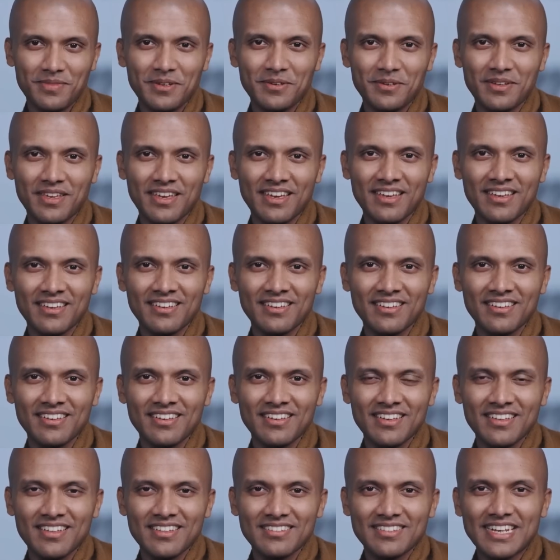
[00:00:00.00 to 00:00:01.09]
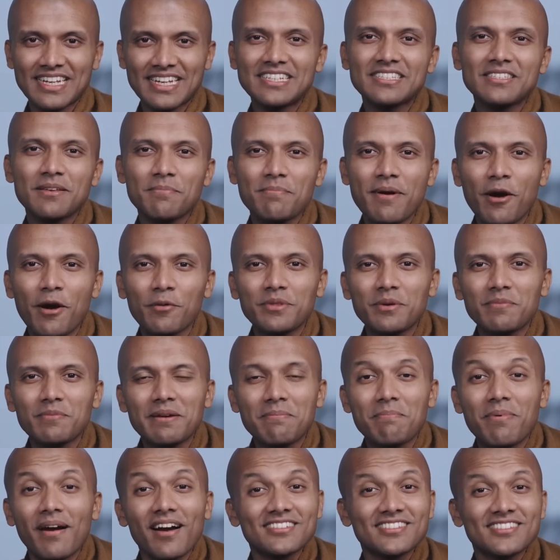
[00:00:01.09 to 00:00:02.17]
Okay, that is about the
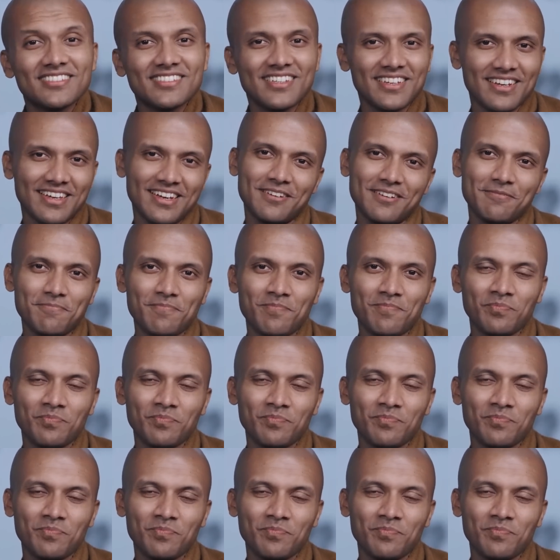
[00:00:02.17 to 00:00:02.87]
vipassana.